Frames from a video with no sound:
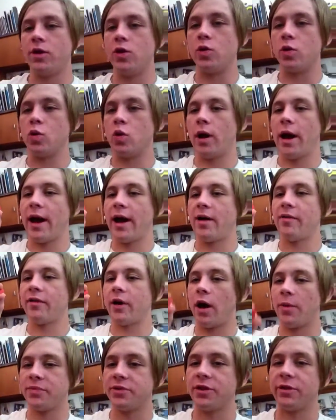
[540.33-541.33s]
you have
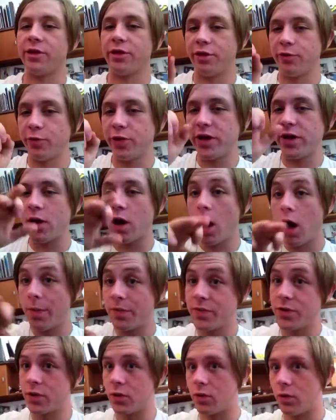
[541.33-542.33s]
up to 3
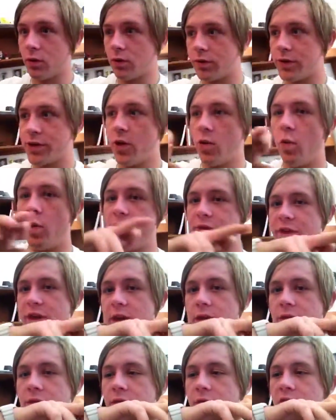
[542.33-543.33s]
obstacles
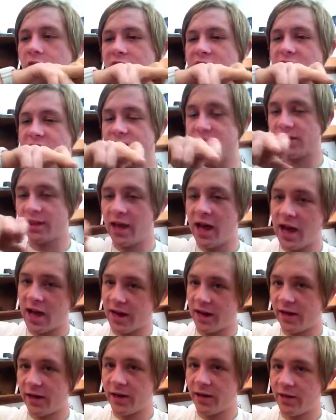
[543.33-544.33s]
within this
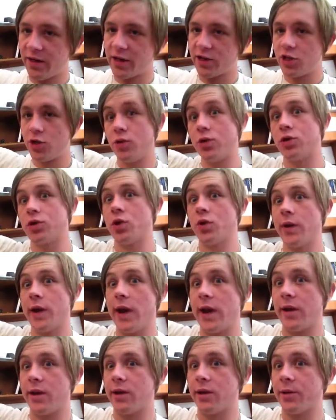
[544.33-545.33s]
line that you just
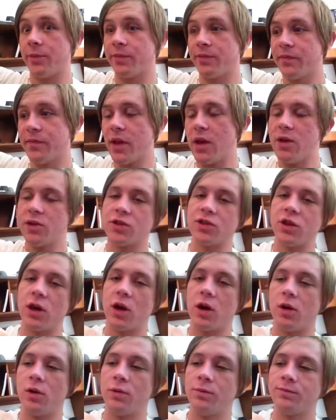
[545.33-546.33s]
created.
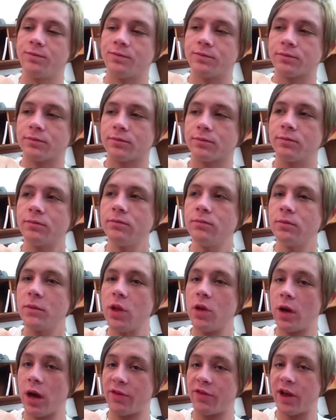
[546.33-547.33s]
So
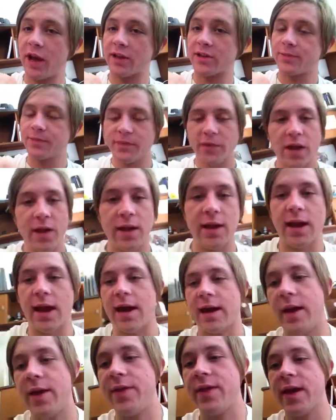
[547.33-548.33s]
you got that. Yeah,
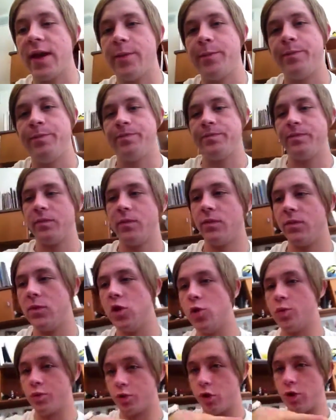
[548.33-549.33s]
and then
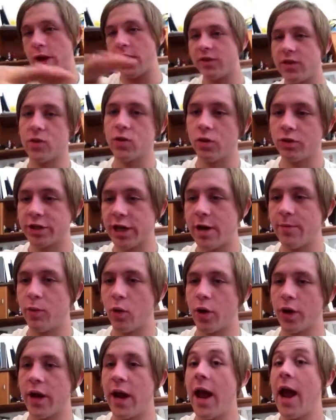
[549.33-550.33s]
you create this whole entire
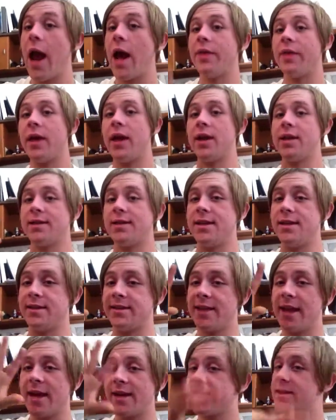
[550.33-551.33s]
board, and then it's the
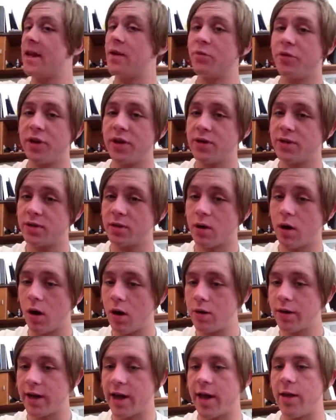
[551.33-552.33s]
exact same thing as the
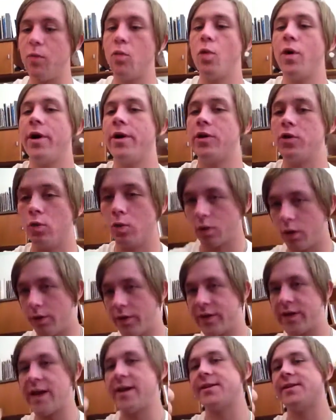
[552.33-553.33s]
card game where you roll the
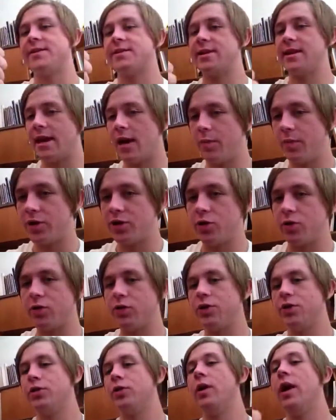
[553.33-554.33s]
dice to see how much you can
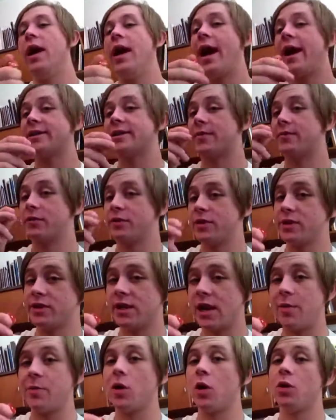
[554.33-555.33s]
do, except for this
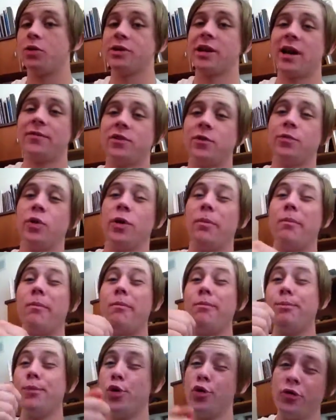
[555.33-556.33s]
time you also have to put
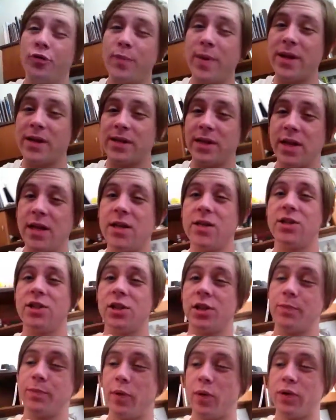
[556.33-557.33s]
movement into
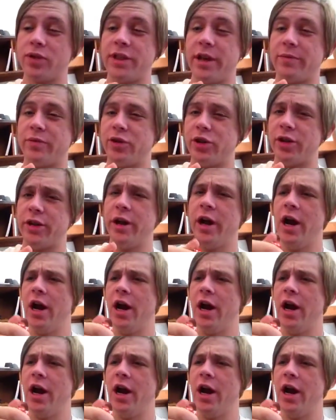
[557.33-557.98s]
perception,